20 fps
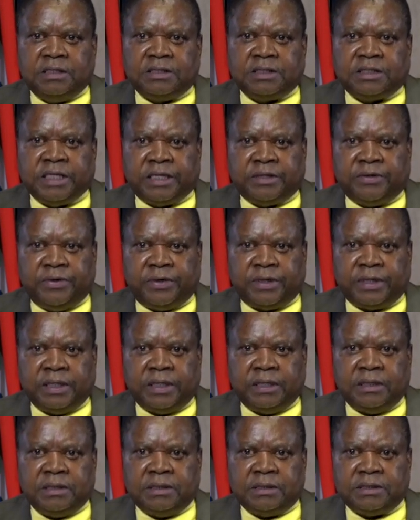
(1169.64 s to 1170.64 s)

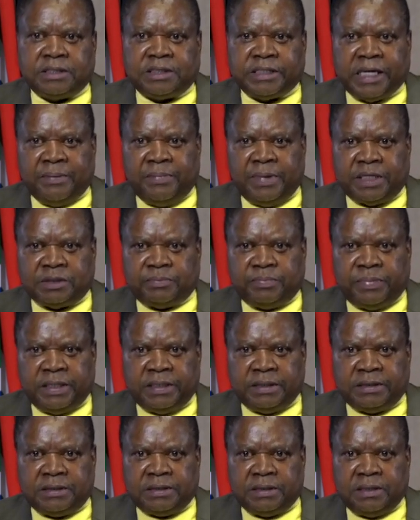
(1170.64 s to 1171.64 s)
securing
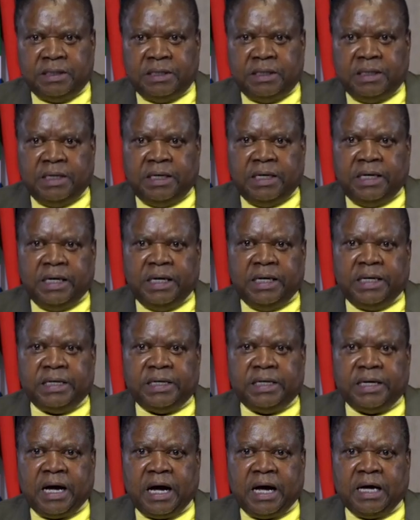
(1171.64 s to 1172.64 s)
cyberspace,
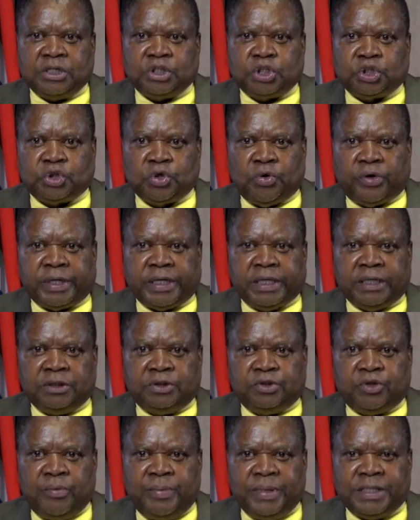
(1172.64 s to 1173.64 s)
and
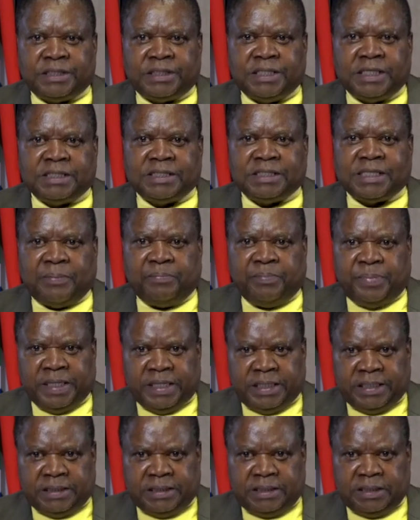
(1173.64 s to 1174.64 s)
assuring domestic
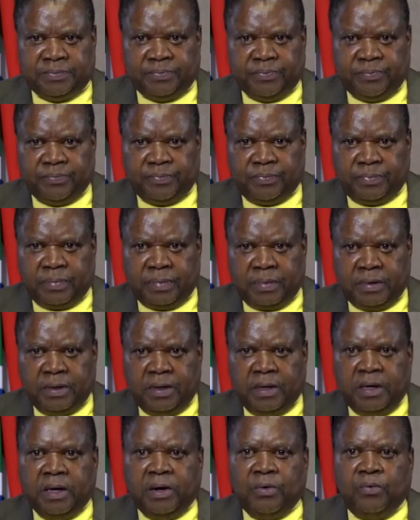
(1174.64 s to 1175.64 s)
stability.
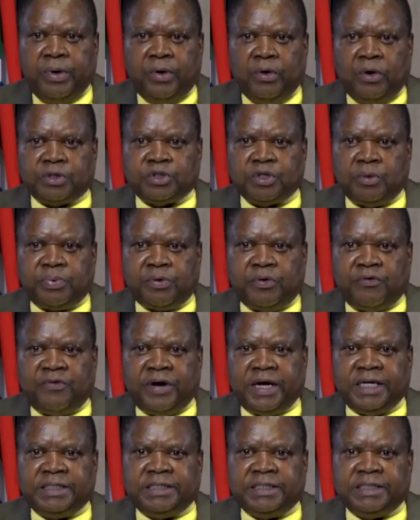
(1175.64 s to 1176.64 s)
We also
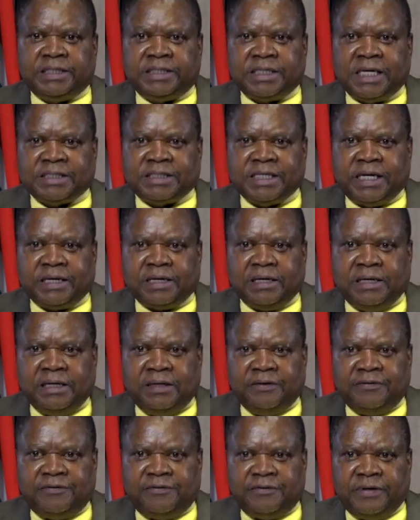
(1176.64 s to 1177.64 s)
provide disaster
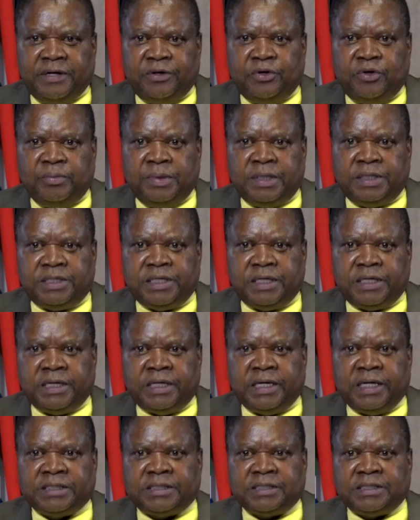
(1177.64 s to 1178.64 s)
relief and
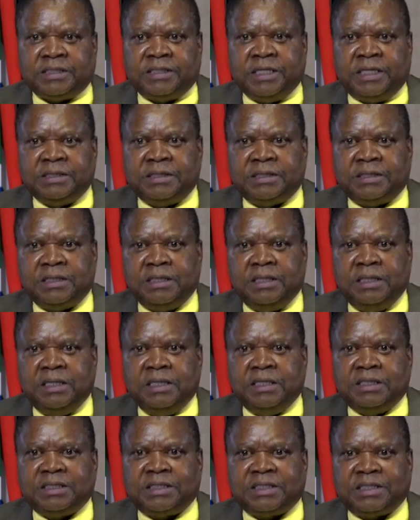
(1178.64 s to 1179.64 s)
humanitarian assistance,
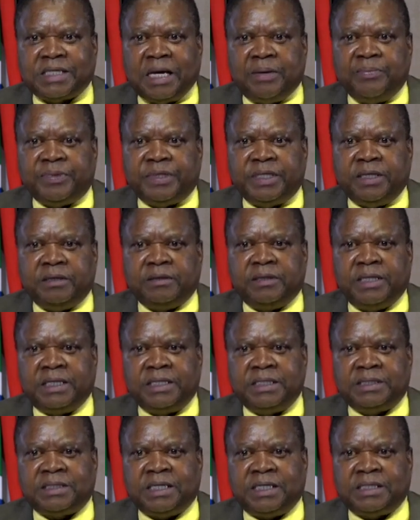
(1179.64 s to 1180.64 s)
something
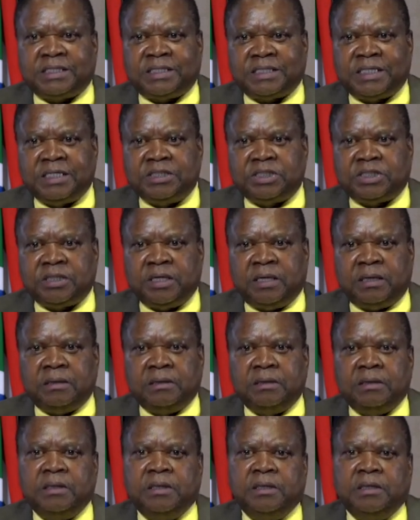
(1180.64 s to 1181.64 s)
that is essential
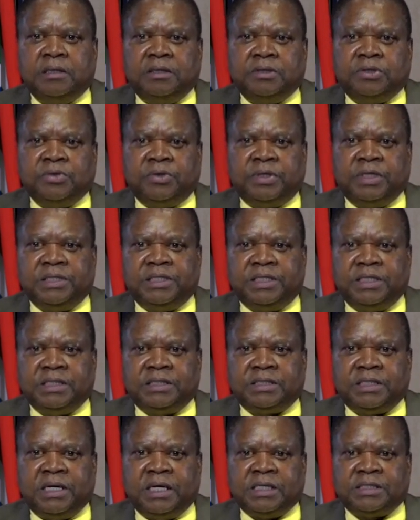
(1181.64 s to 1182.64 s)
during
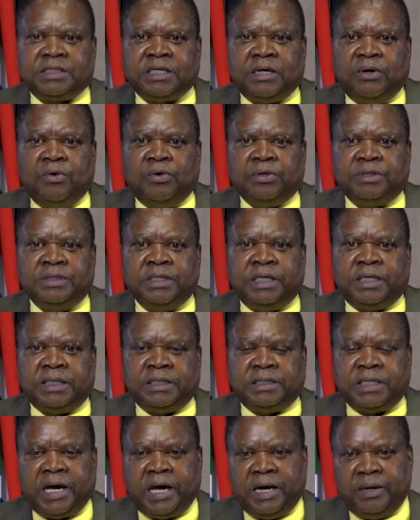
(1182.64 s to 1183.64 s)
these
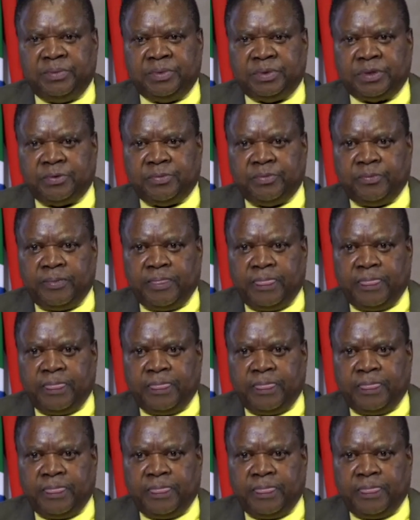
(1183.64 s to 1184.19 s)
extraordinary times.